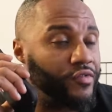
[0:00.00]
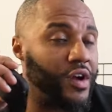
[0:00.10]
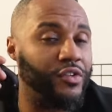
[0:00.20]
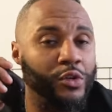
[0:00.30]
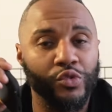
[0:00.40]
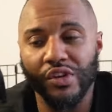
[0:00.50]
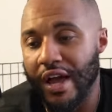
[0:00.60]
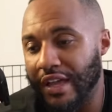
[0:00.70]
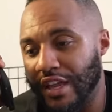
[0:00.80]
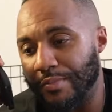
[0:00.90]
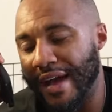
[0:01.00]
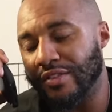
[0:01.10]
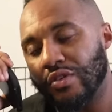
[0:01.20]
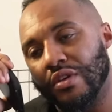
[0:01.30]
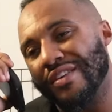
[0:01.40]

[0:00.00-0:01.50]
If you ever lose it, I can get it back to you.